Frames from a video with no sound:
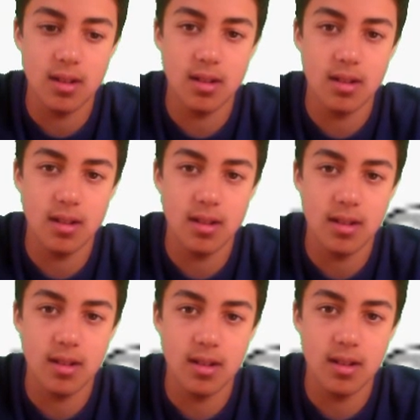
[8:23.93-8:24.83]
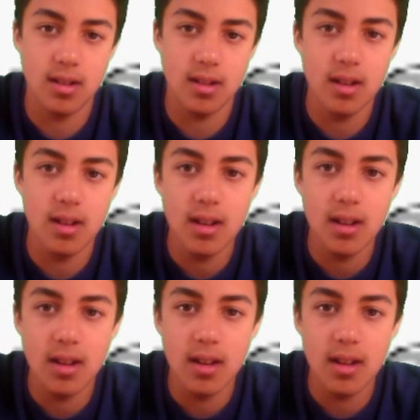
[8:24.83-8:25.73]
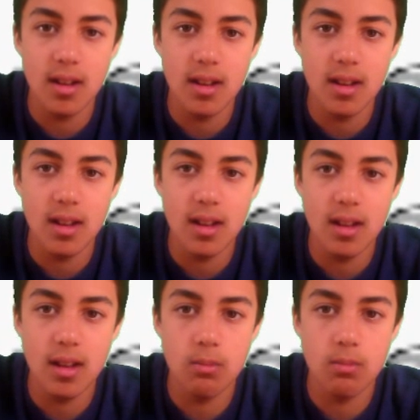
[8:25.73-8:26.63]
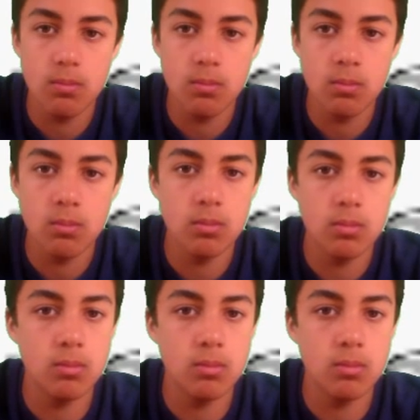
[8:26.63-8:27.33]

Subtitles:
Nobody speaks.